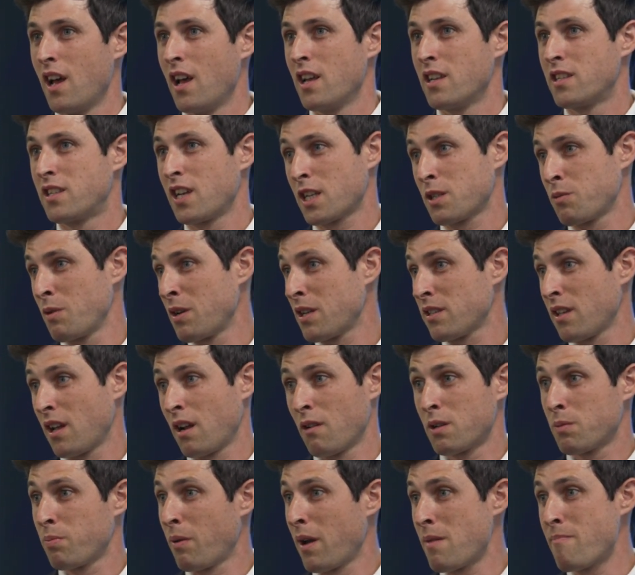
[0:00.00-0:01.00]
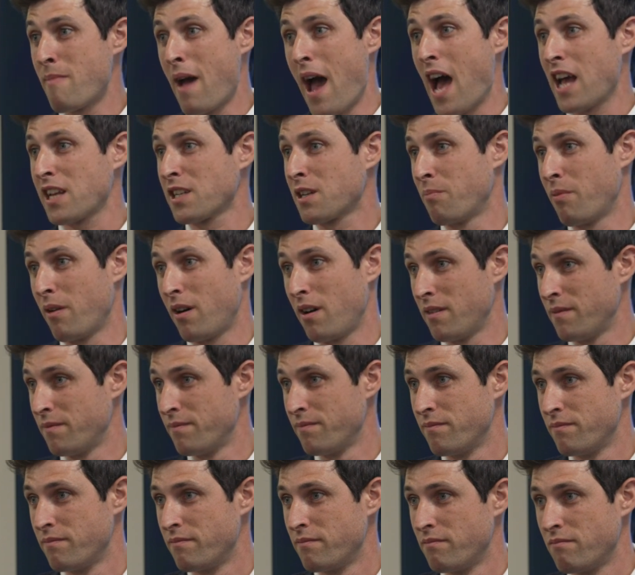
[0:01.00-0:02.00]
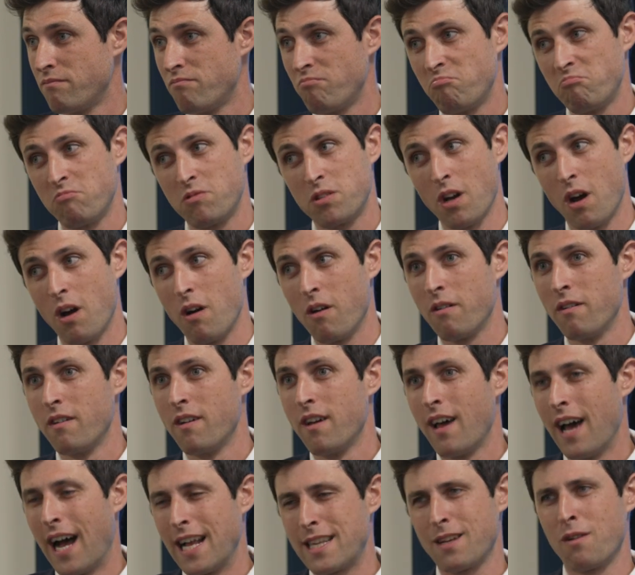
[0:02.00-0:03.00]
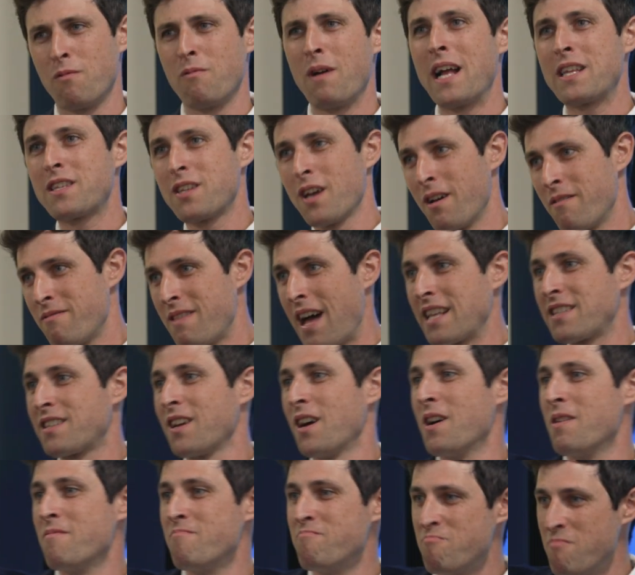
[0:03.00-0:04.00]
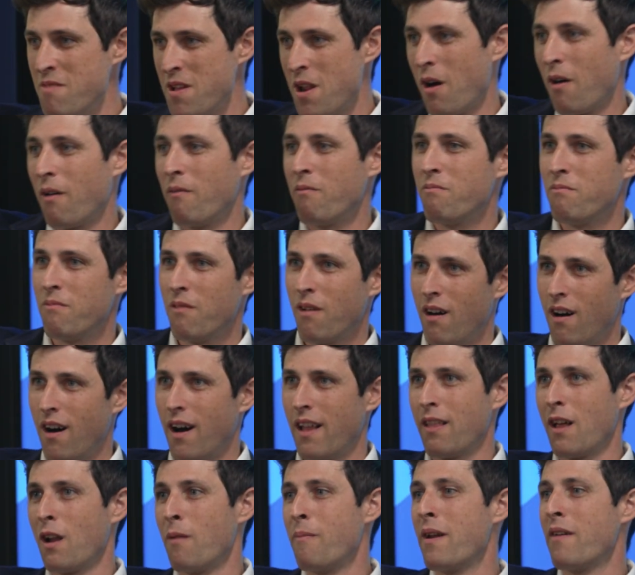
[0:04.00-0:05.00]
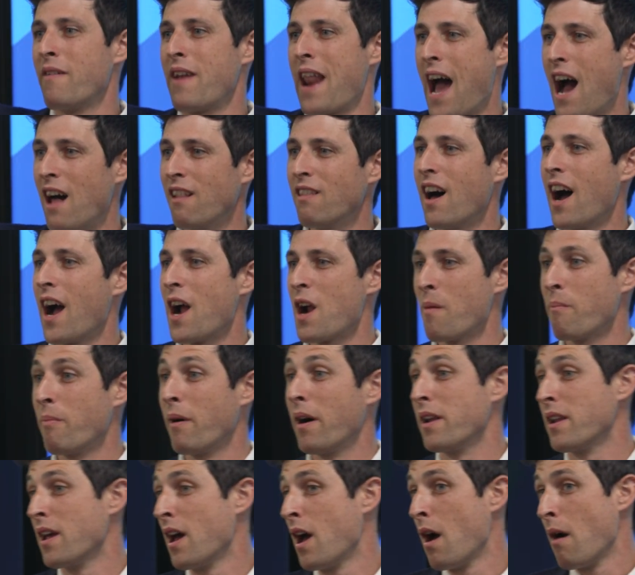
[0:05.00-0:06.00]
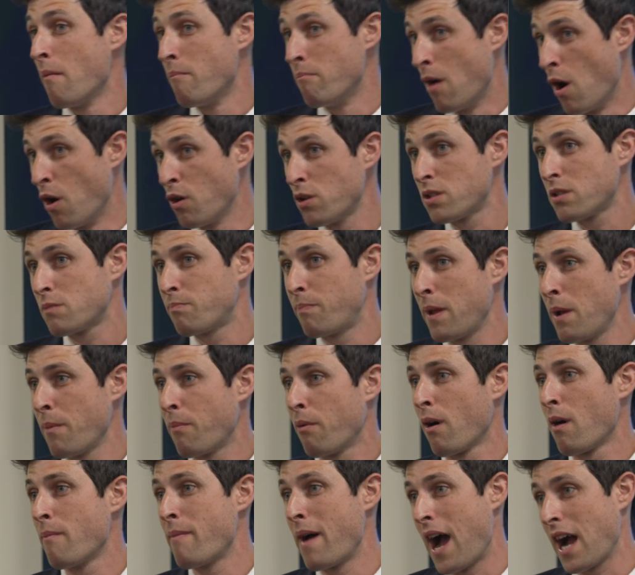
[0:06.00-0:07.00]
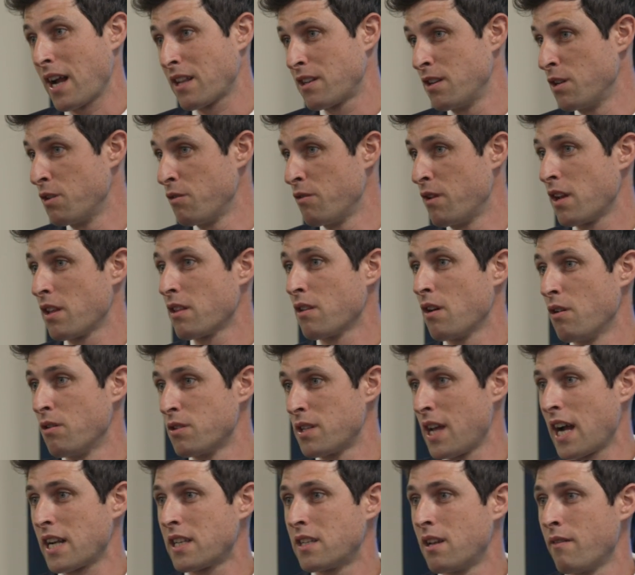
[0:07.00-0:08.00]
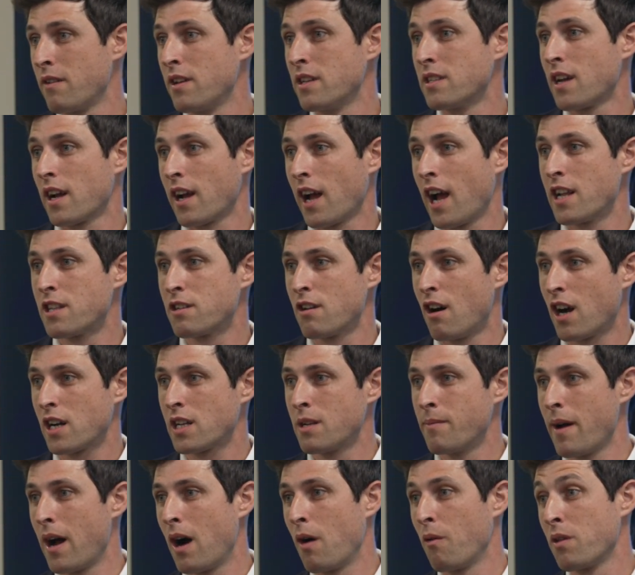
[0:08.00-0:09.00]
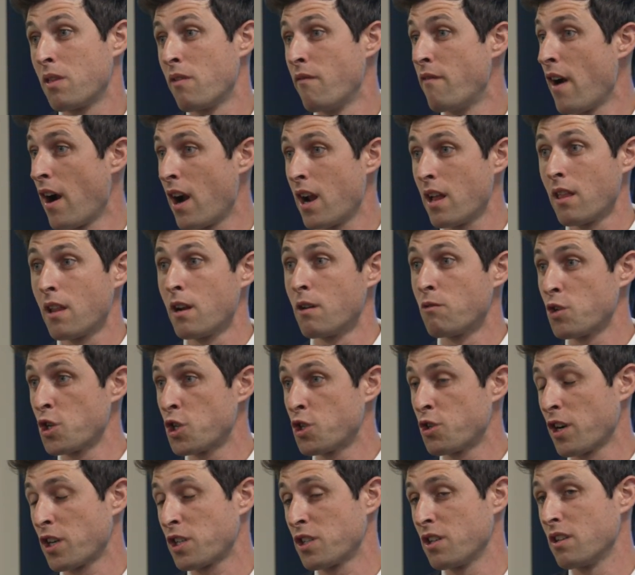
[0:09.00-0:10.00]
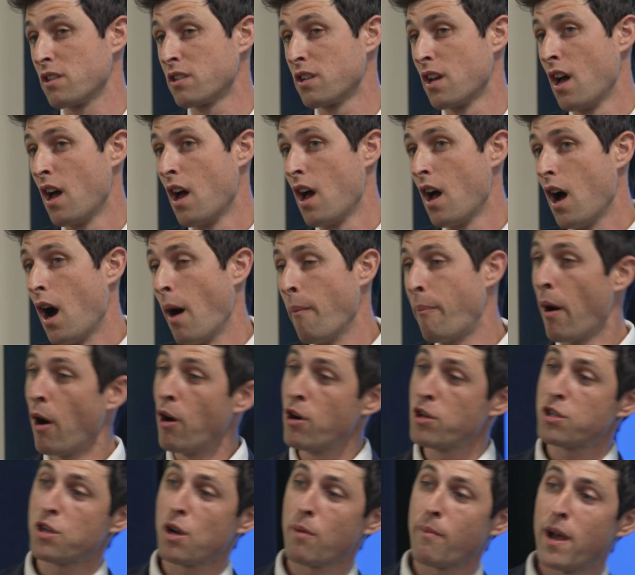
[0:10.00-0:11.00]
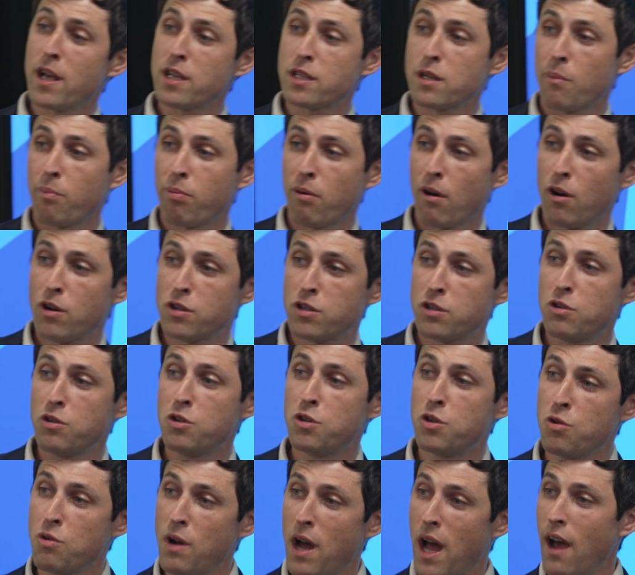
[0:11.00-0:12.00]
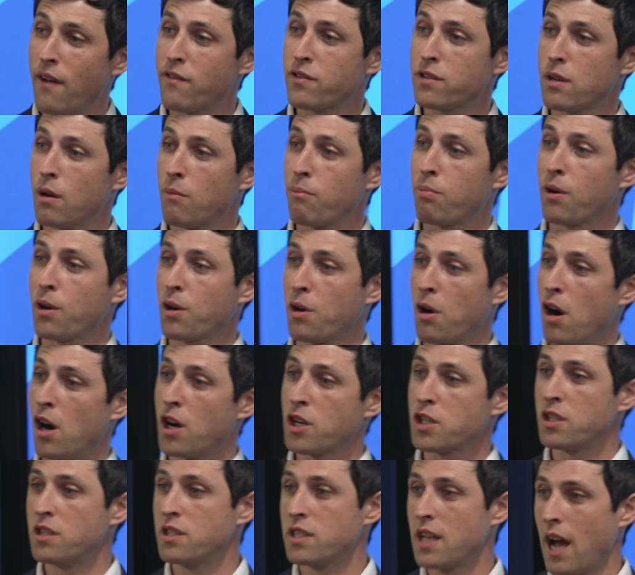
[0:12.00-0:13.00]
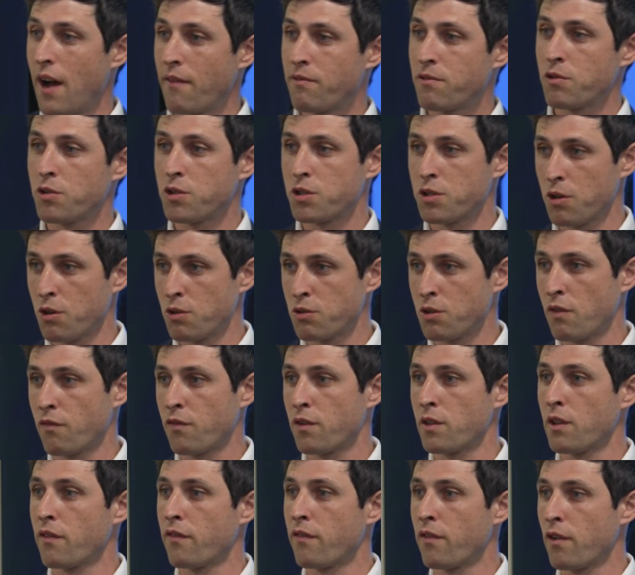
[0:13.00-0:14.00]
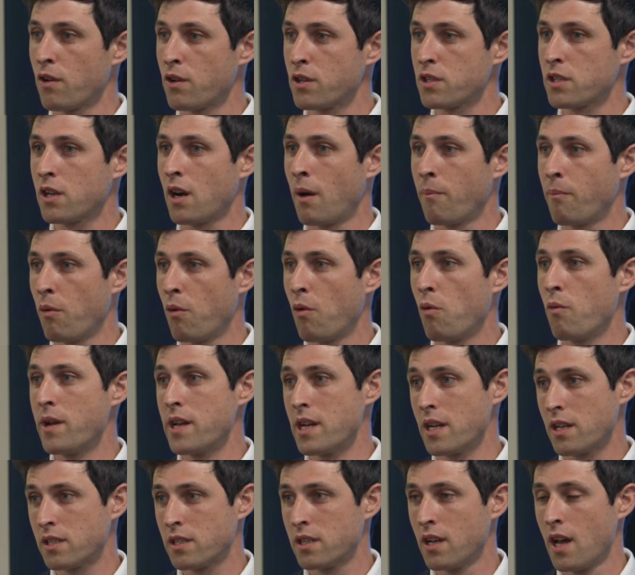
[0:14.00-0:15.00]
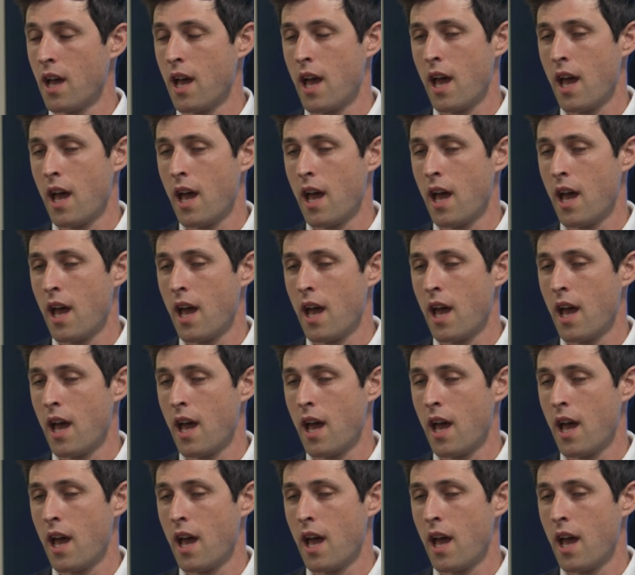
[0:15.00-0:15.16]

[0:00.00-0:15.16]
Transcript: 6 weeks later was playing basketball. So that's a little bit of an outlier, but most people are back to doing those activities like I talked about with very little restrictions. A posterior-based approach, you do have some precautions after surgery for the first couple of weeks.